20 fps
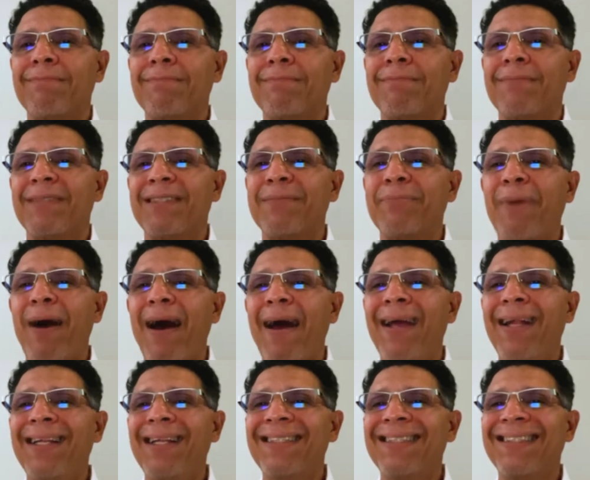
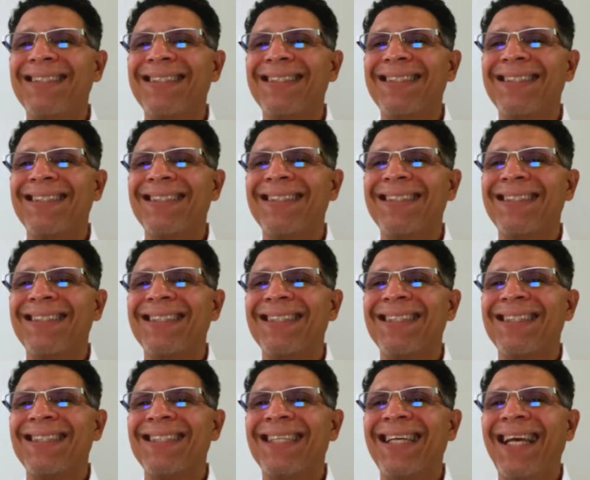smile,
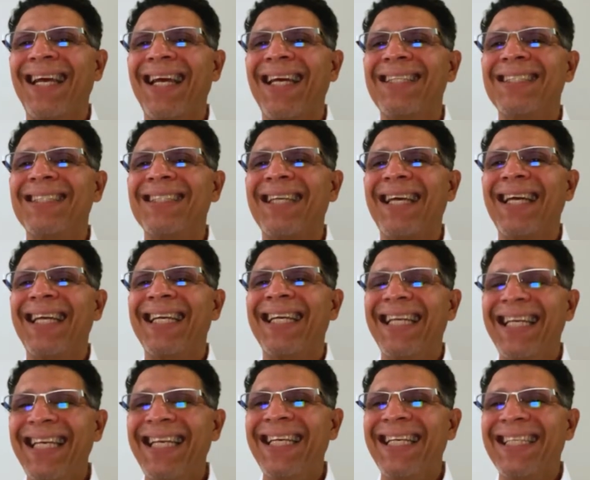and say
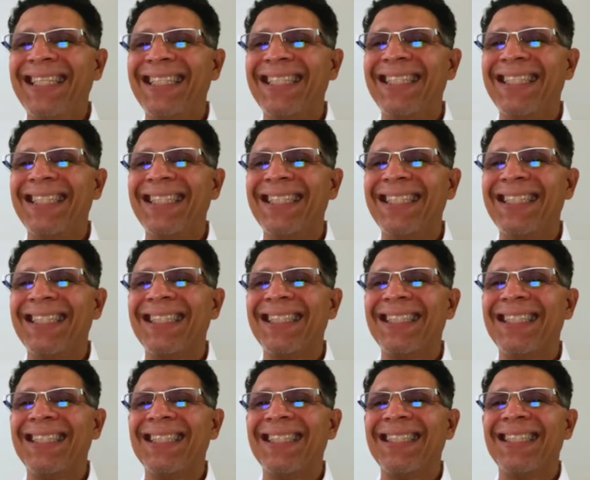E.
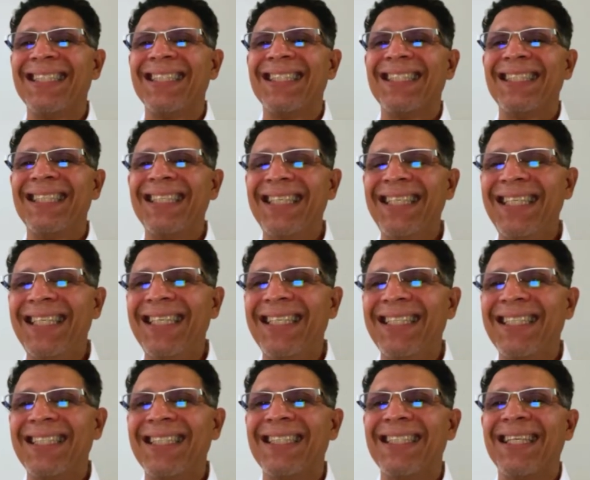E,
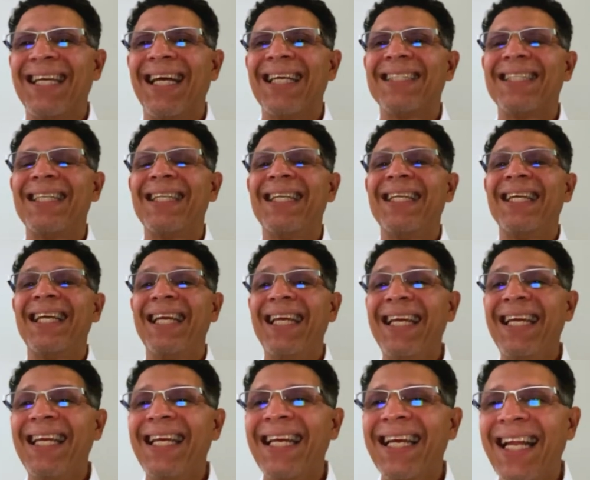as in
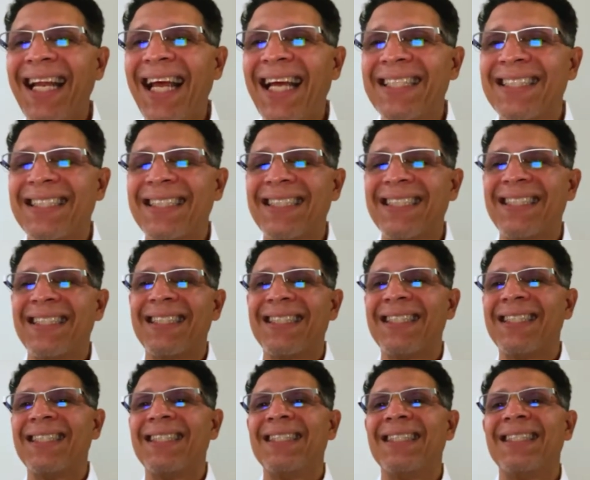inglés,
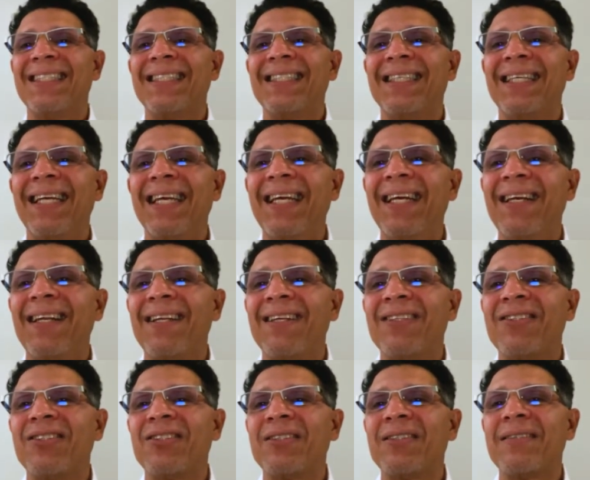
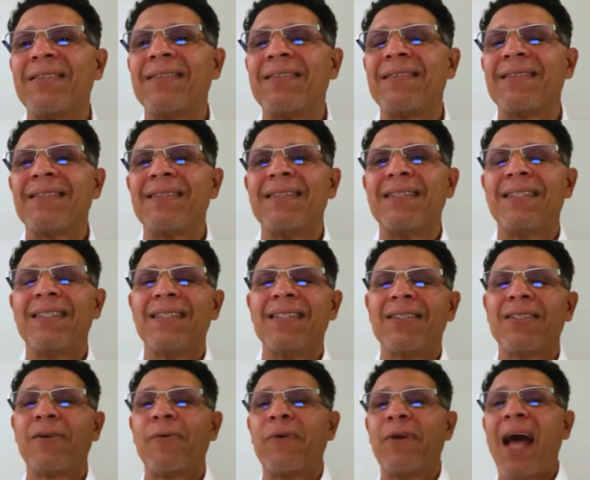English.
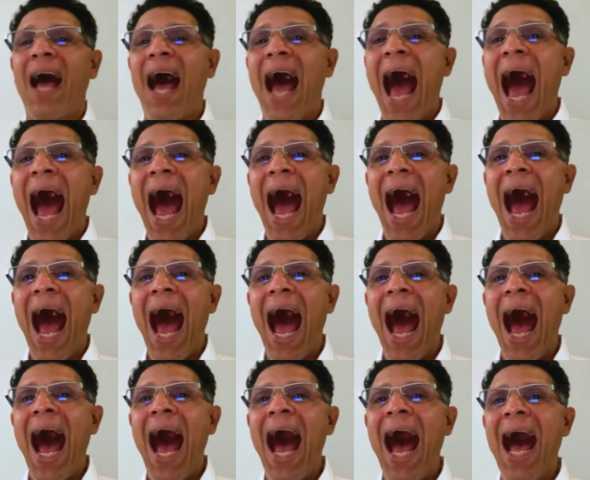So we have
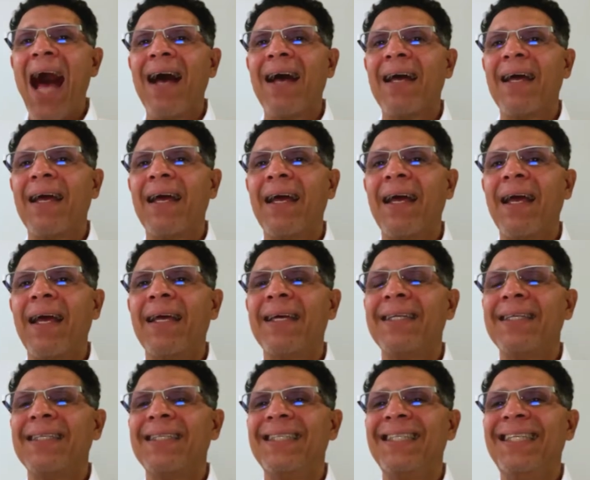A,
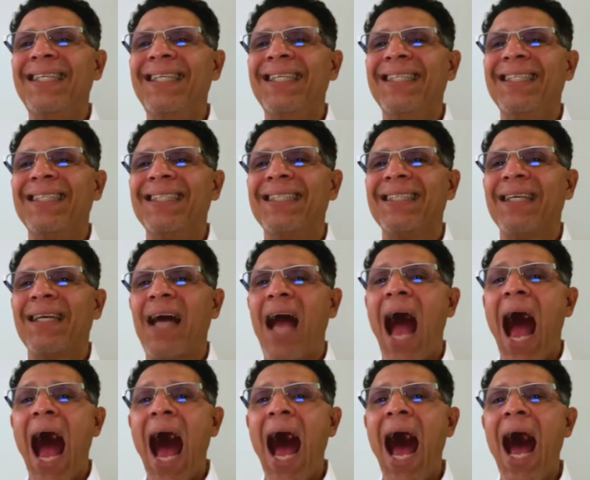E,
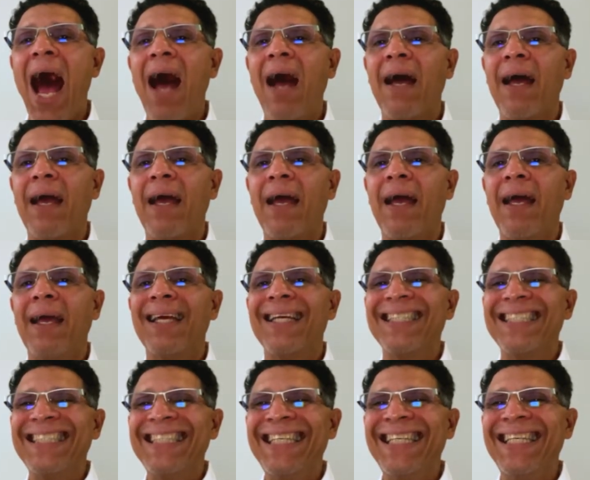I. A,
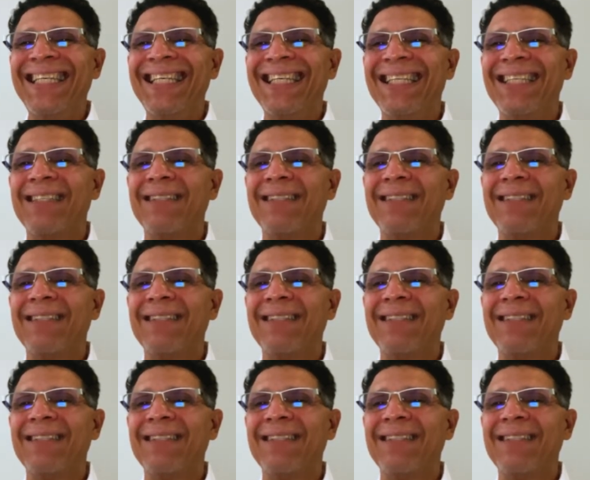E, I.